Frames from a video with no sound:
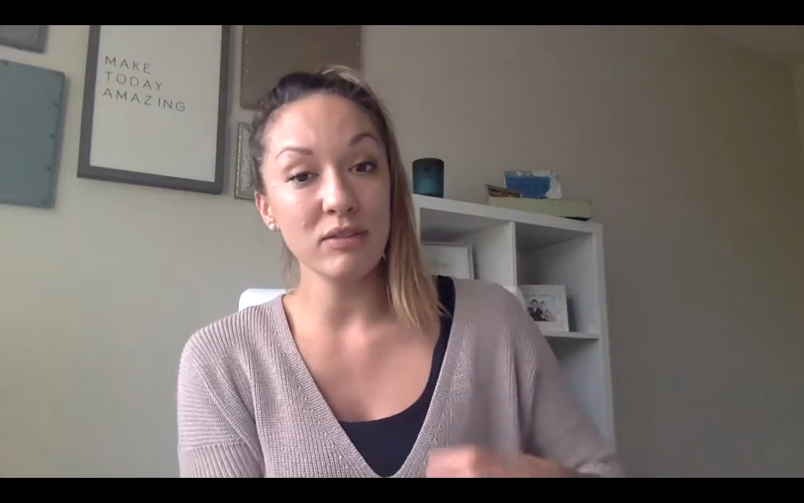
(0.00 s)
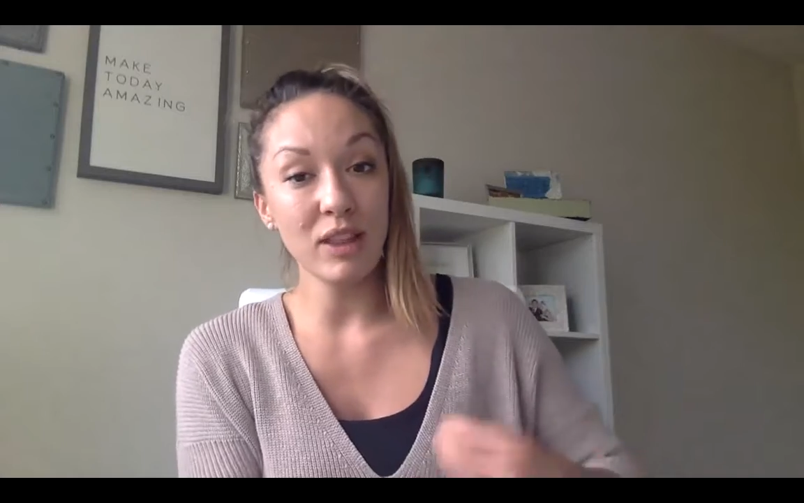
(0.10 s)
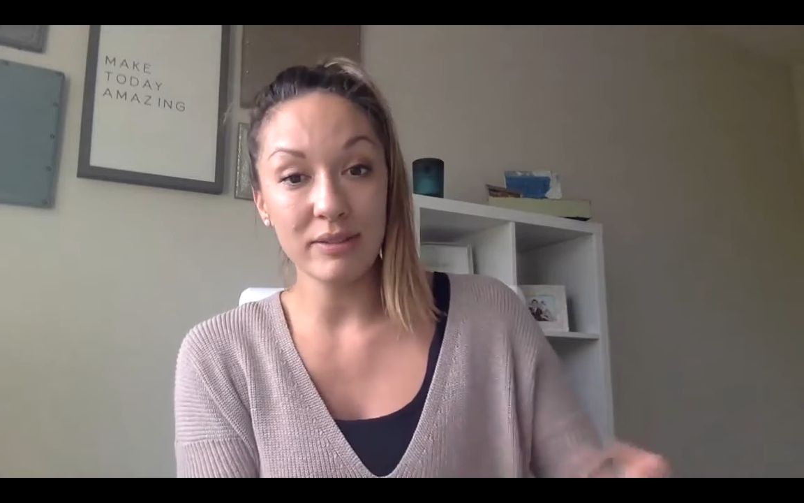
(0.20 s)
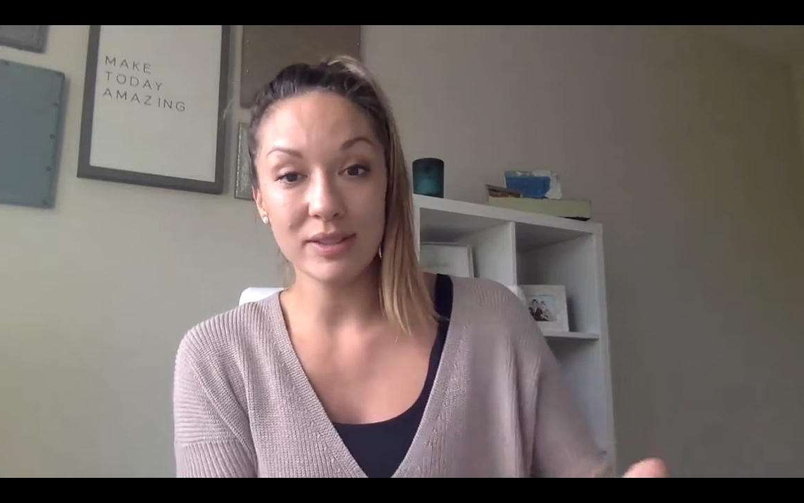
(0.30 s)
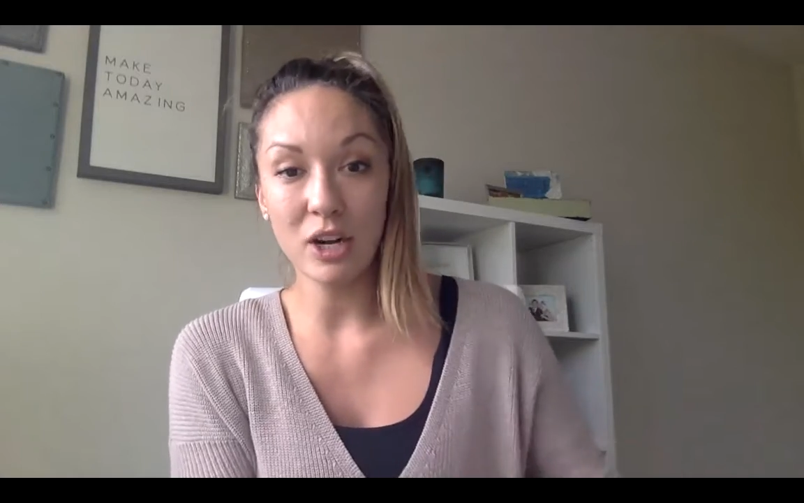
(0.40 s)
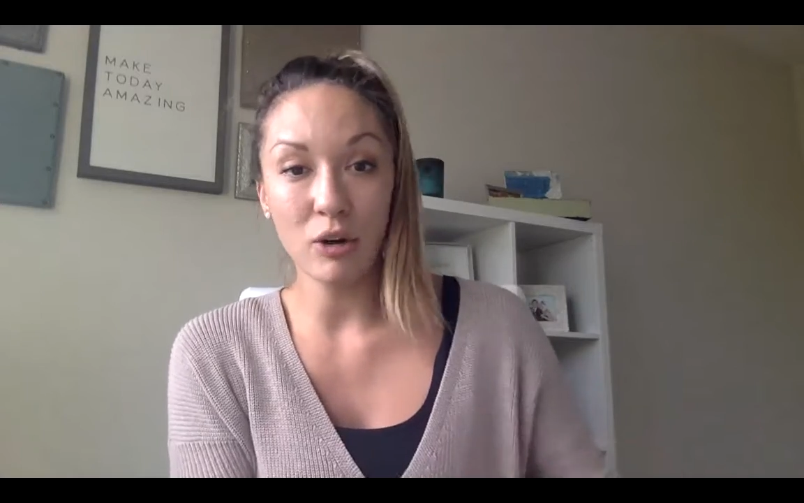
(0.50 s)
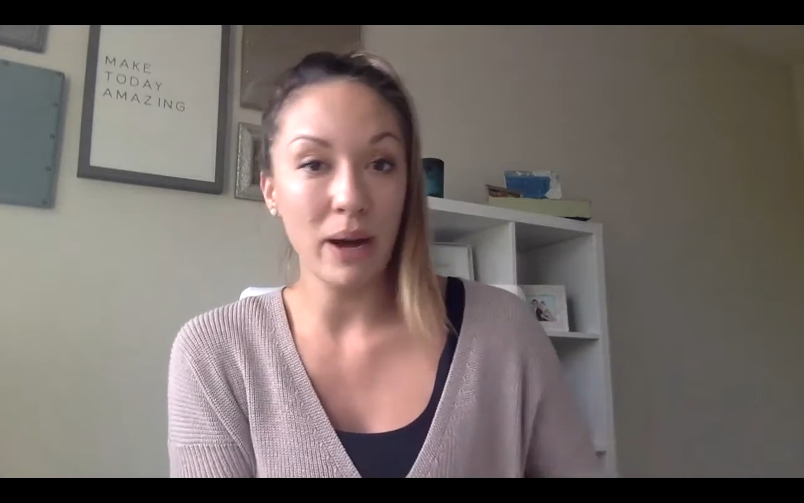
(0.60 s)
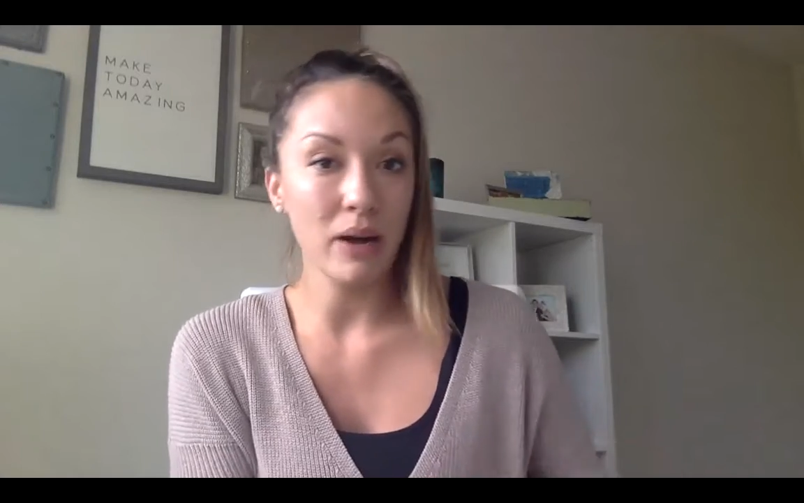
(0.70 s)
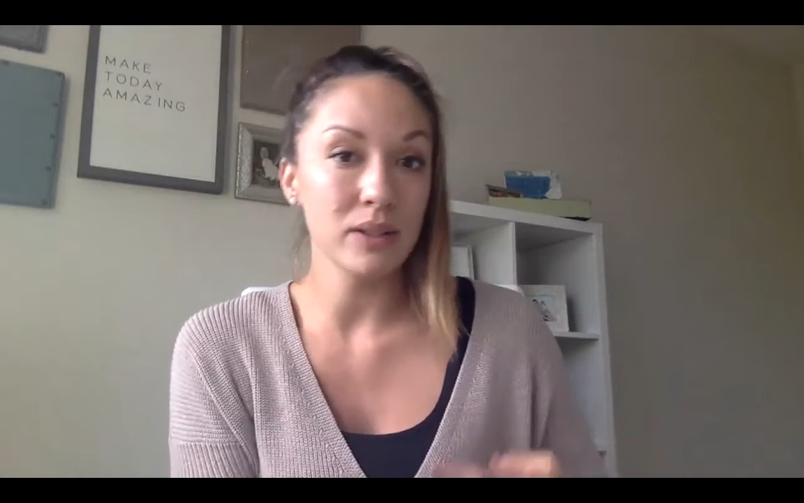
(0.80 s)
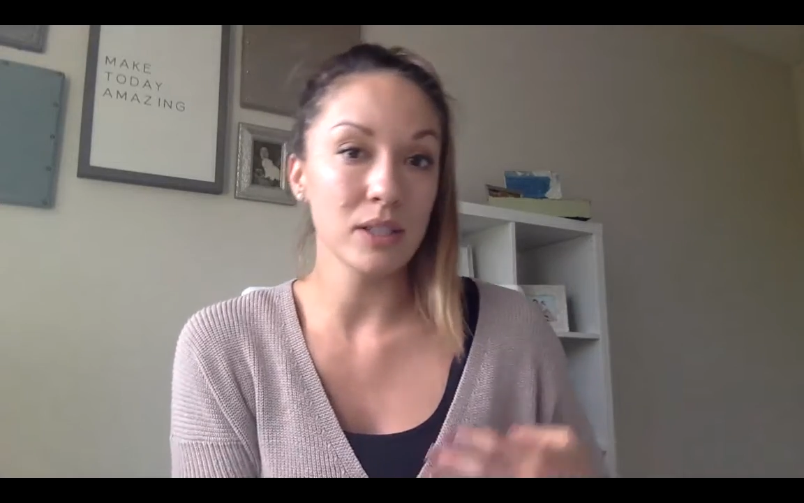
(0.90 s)
lifestyle
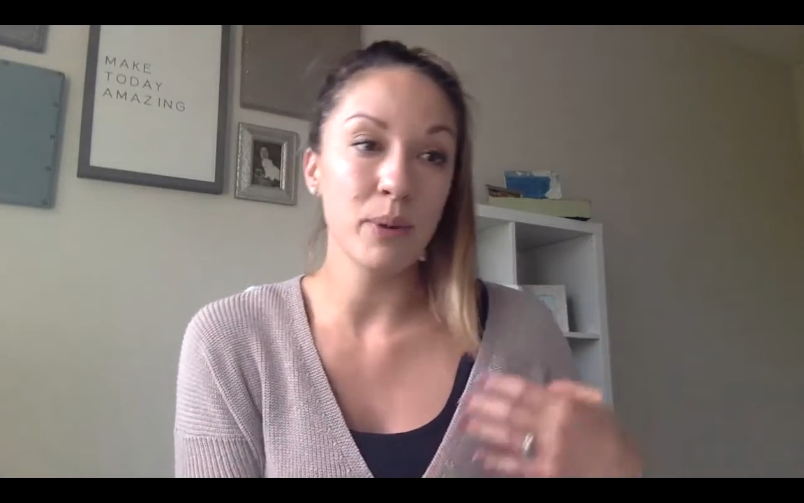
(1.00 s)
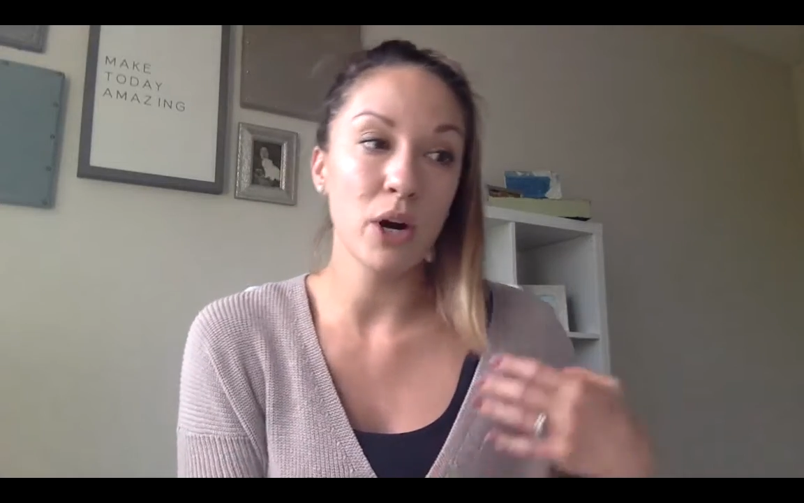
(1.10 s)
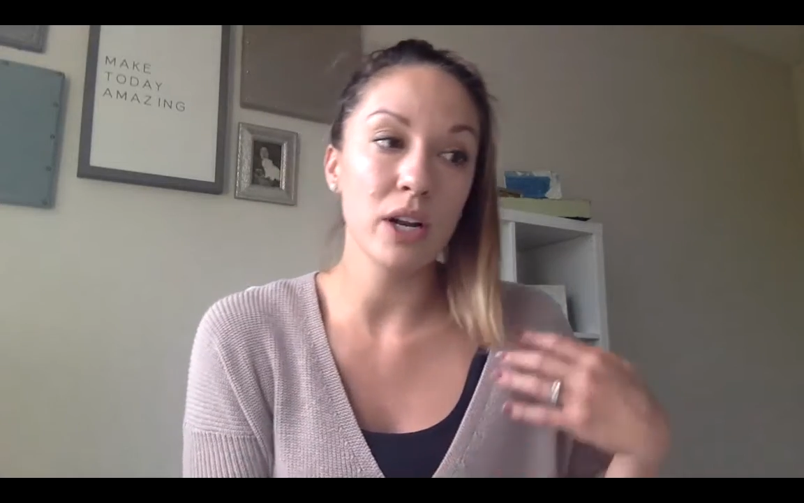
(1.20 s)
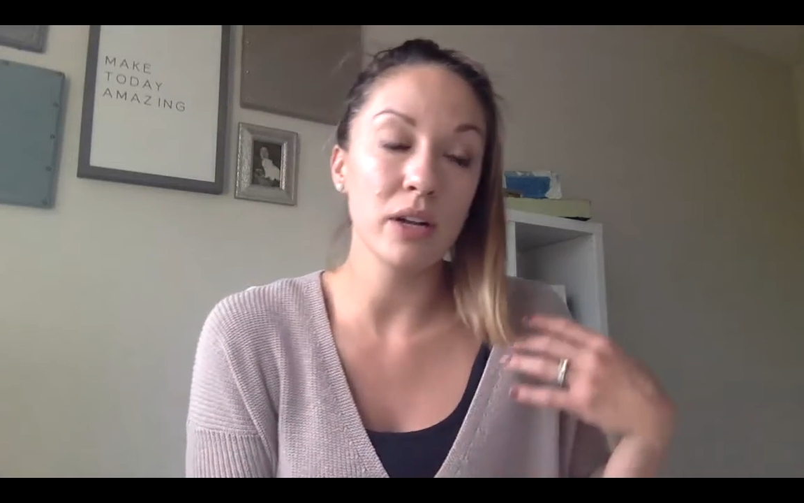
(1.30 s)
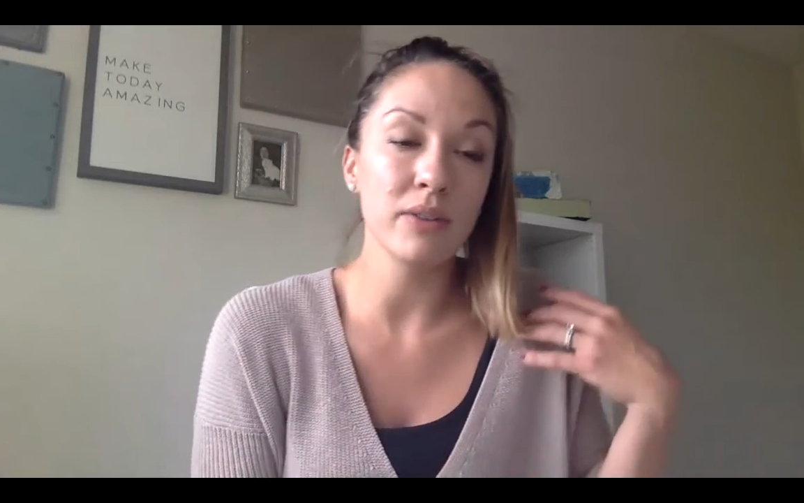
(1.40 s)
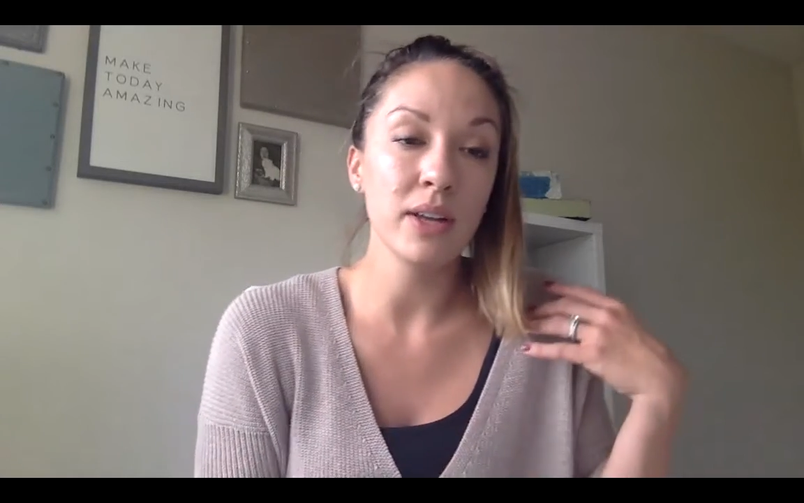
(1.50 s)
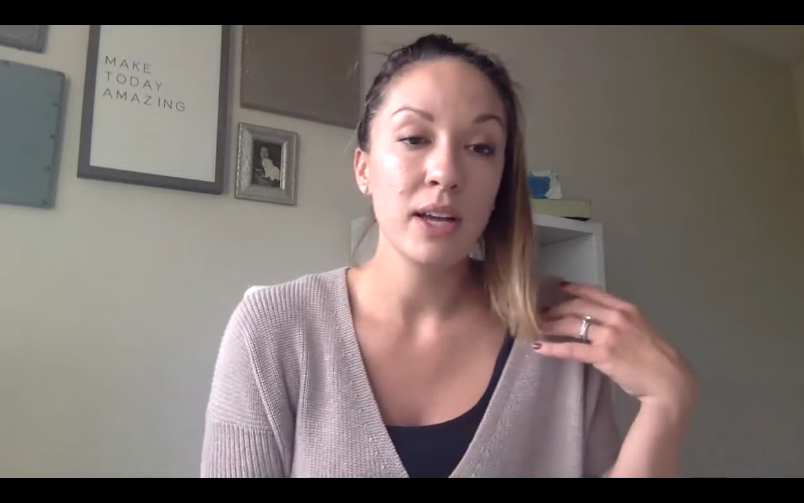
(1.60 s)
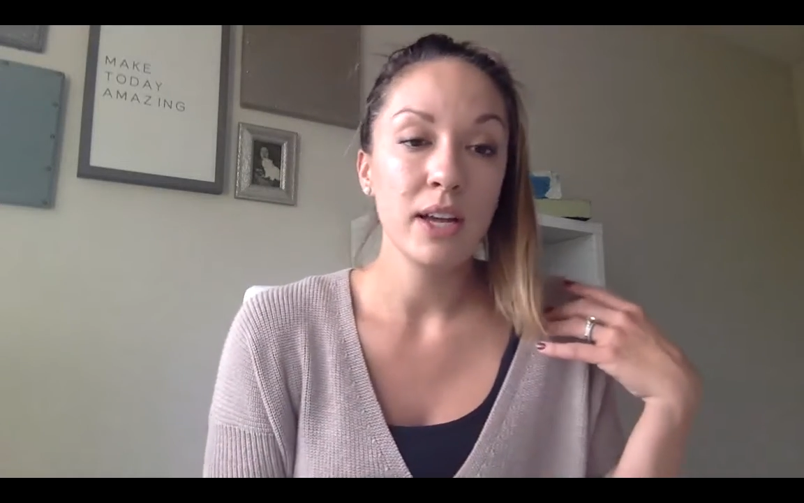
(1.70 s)
balance, a part of,